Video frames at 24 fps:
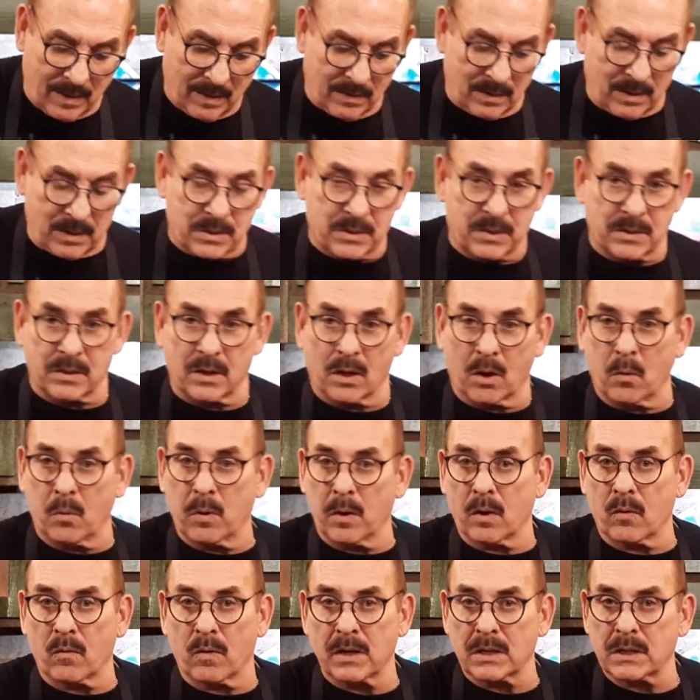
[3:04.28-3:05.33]
This is a
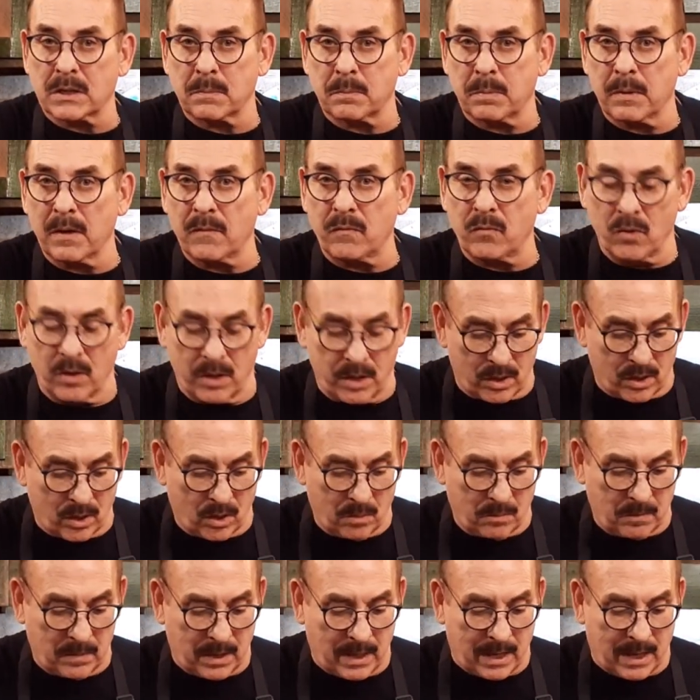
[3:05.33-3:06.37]
quick recipe if you get
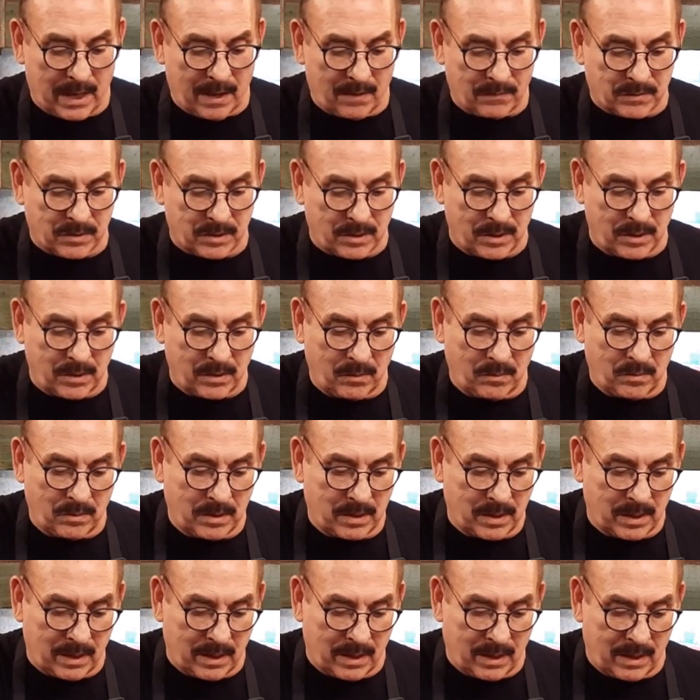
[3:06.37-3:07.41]
home in the
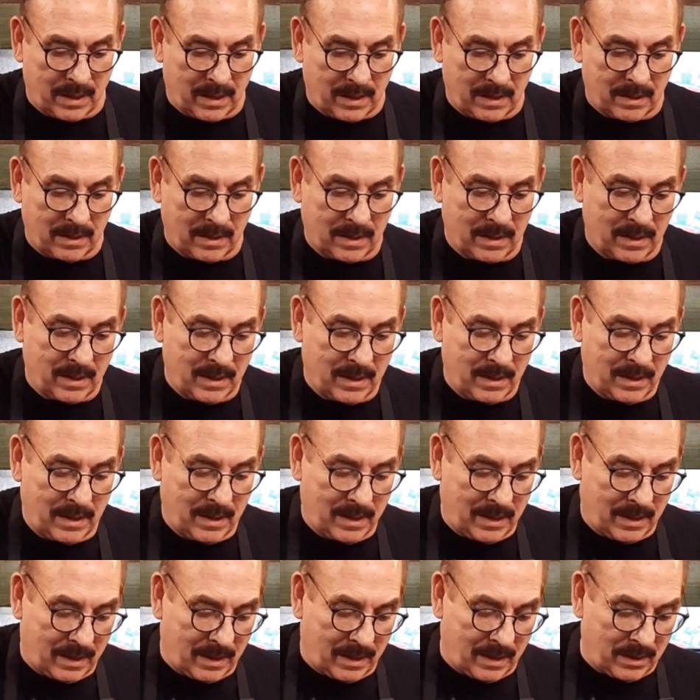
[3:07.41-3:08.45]
afternoon and
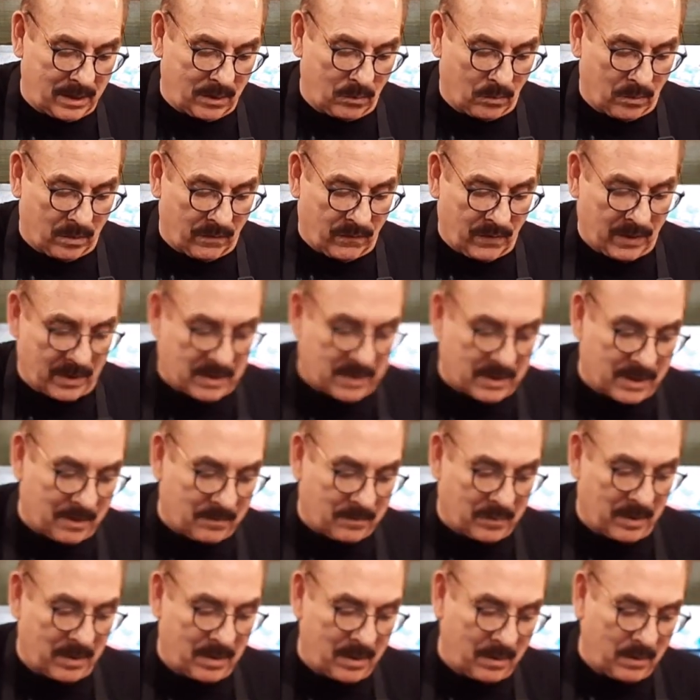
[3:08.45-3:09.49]
you want to fix
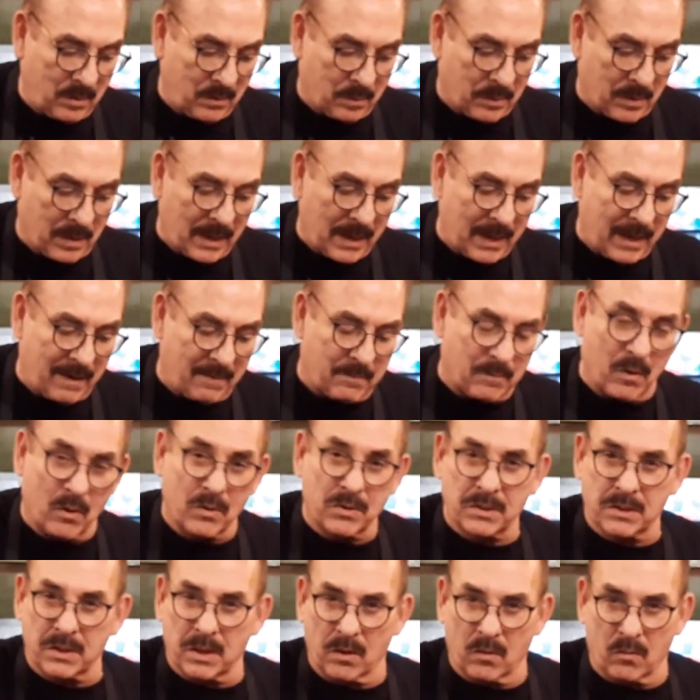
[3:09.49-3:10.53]
something. You probably have
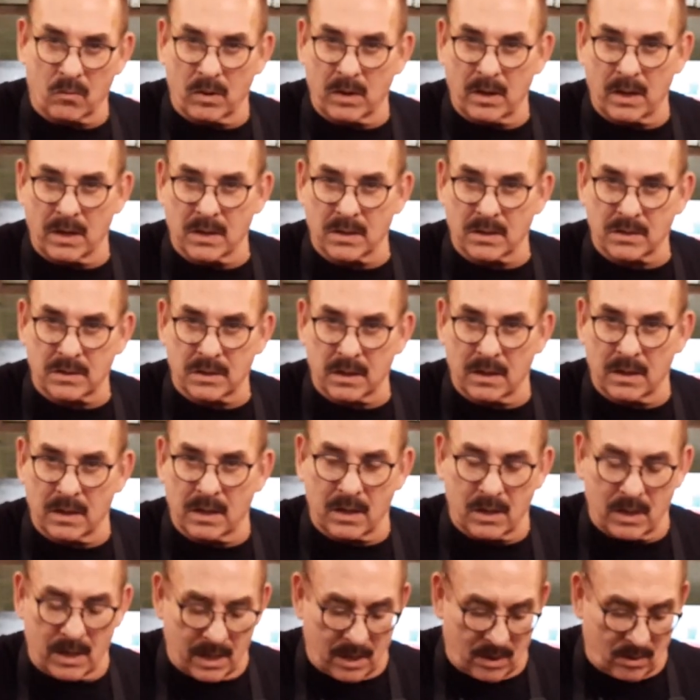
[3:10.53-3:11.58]
most of the ingredients
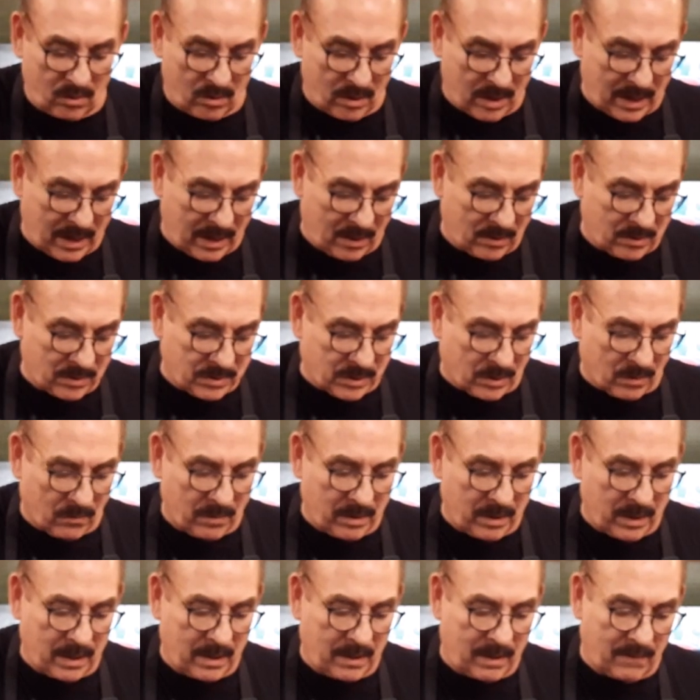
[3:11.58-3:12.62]
in your house
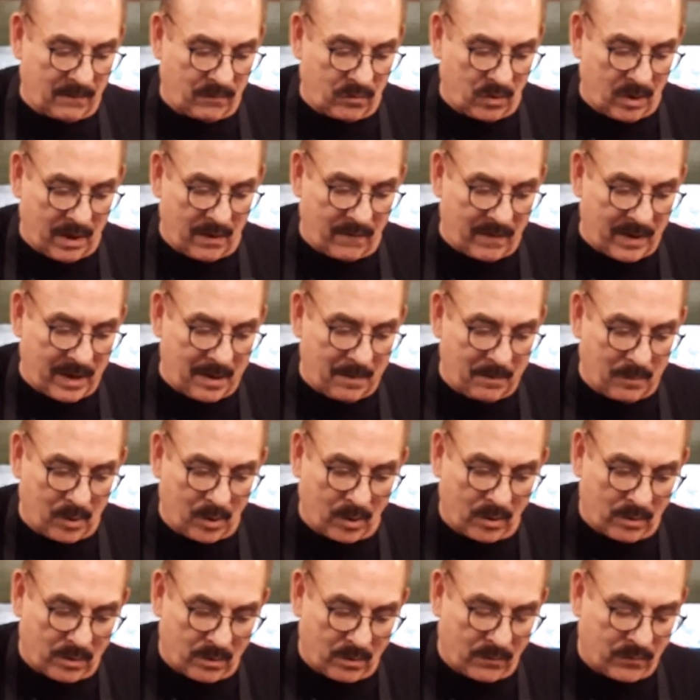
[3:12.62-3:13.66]
already. If you have
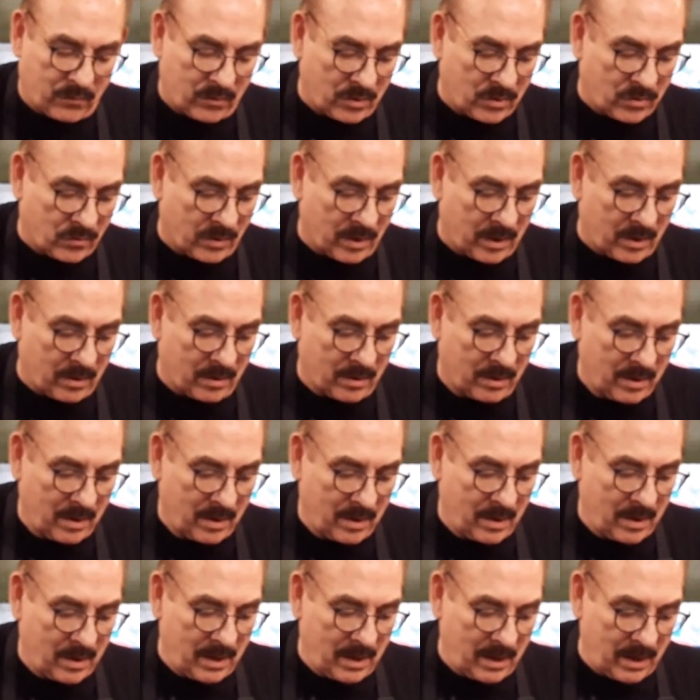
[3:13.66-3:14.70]
hamburger in the refrigerator
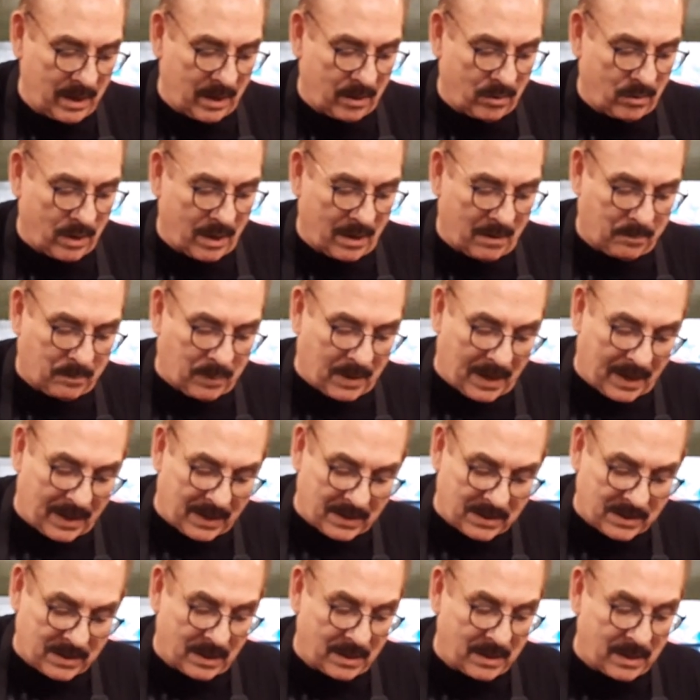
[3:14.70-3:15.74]
and you have
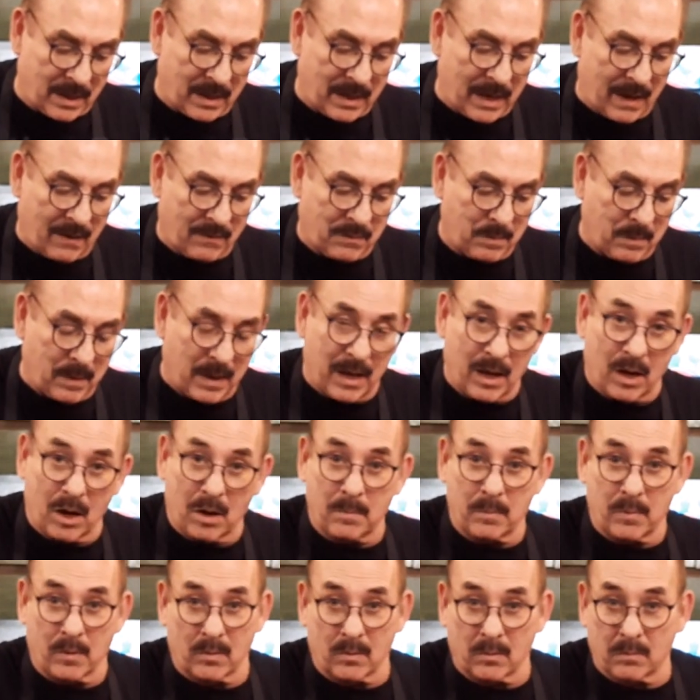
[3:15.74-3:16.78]
pasta, it doesn't have to be
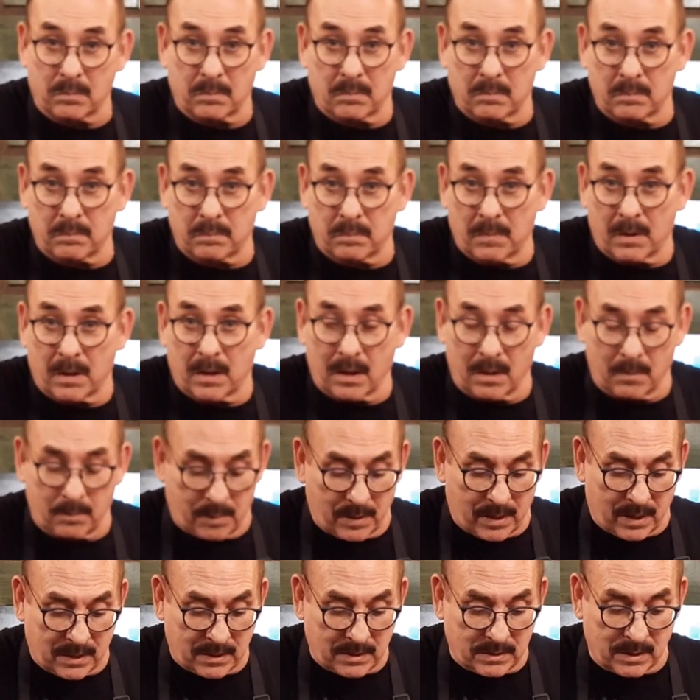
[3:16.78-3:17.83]
elbow
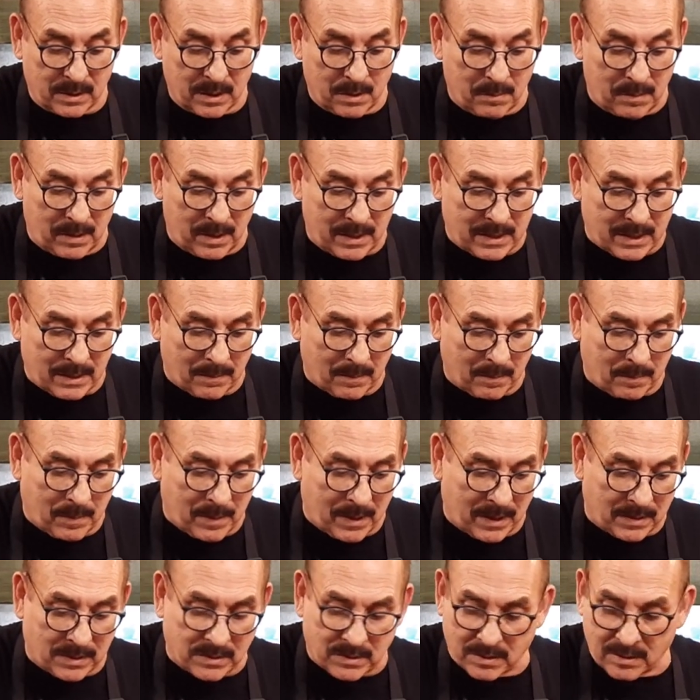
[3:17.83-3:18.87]
pasta, it can be any type of
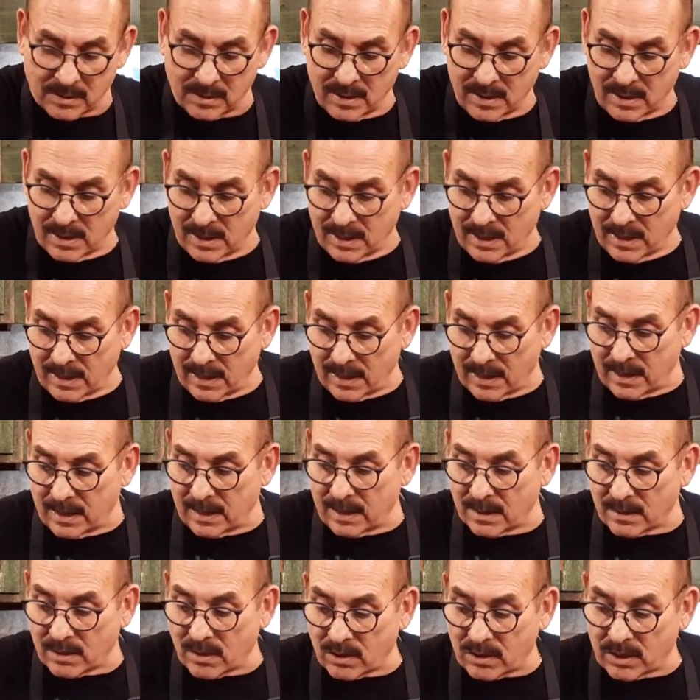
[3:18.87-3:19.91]
pasta. And
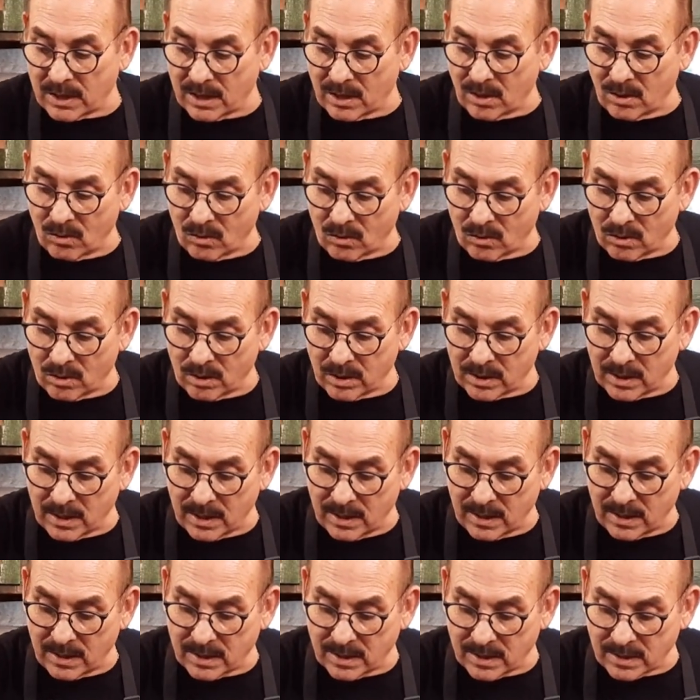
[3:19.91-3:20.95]
the other thing you're going to
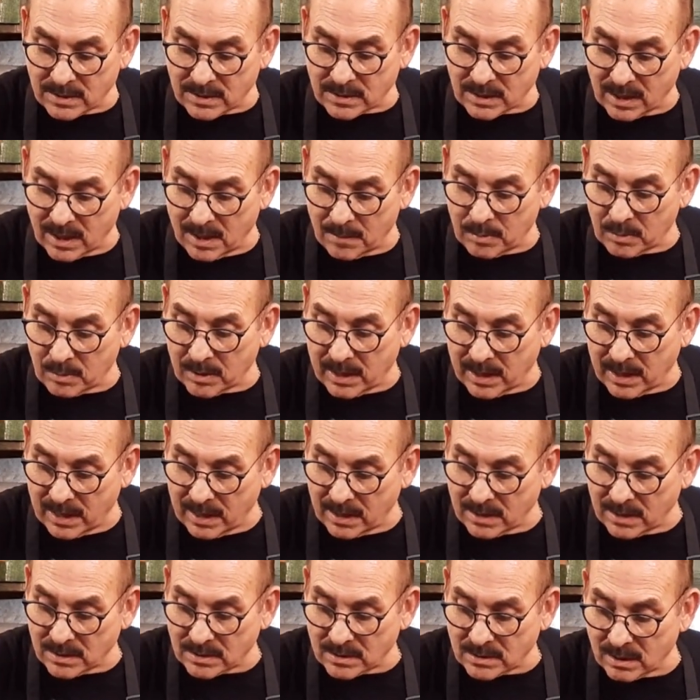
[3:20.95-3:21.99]
need is a couple
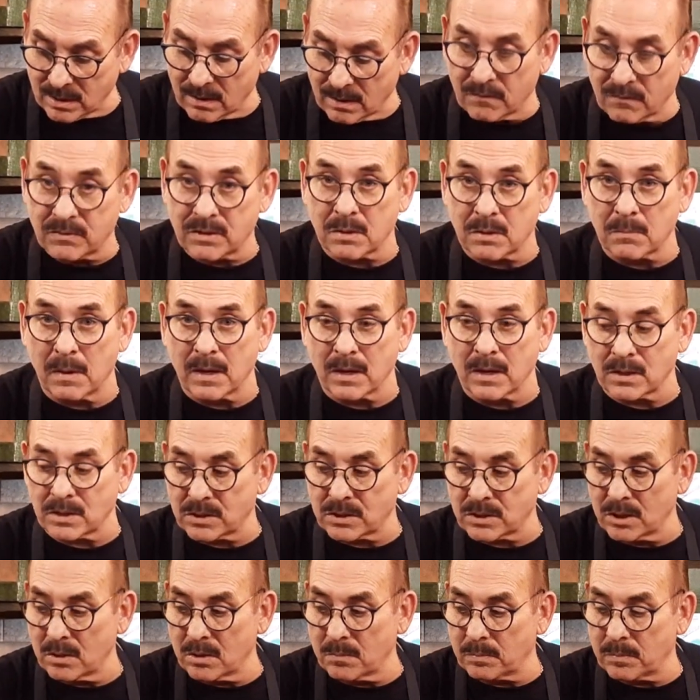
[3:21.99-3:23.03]
cans of tomato
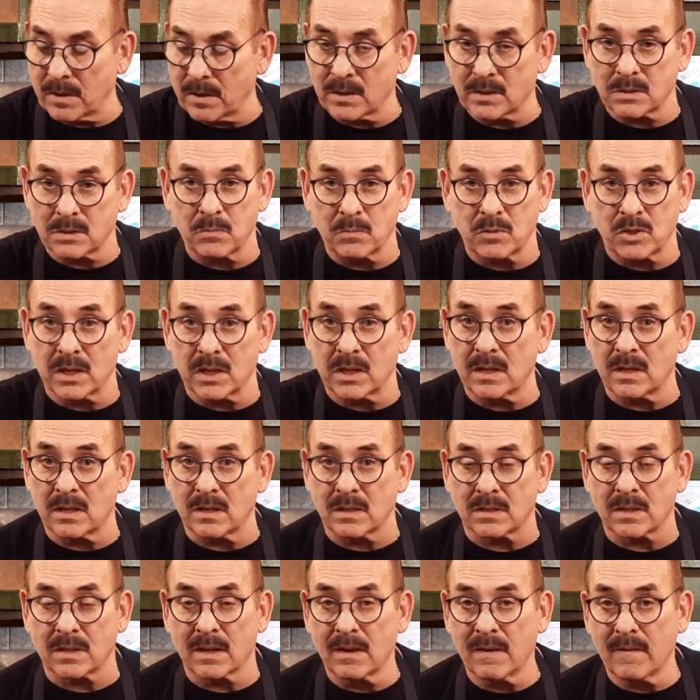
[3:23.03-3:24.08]
soup and some
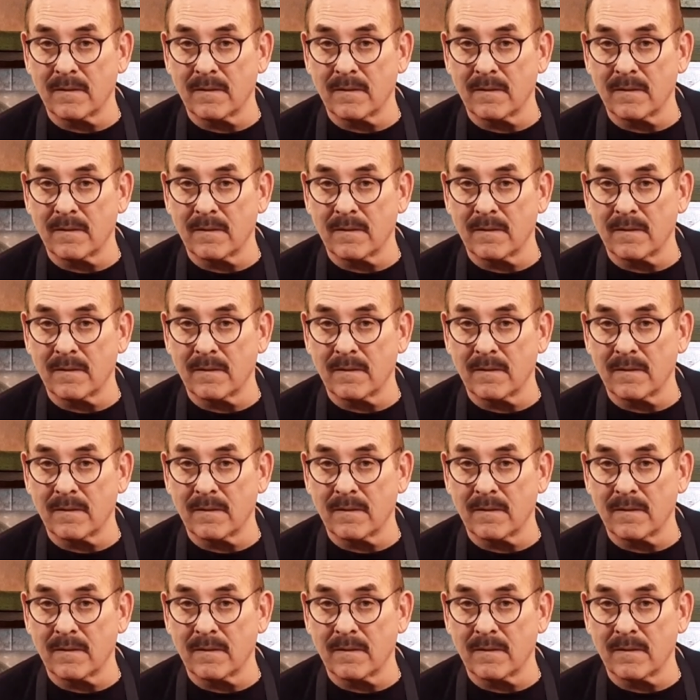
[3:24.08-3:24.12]
cheese.